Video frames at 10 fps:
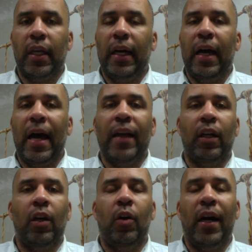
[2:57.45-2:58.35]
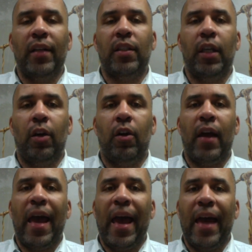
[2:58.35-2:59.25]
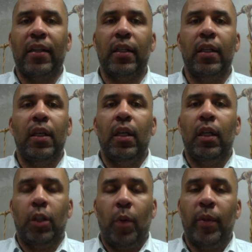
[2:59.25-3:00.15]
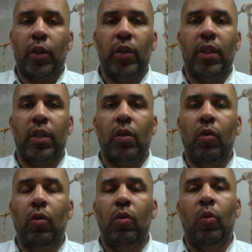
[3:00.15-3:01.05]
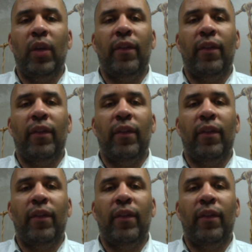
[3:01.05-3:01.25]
I know us here at Natomas Christian School, we've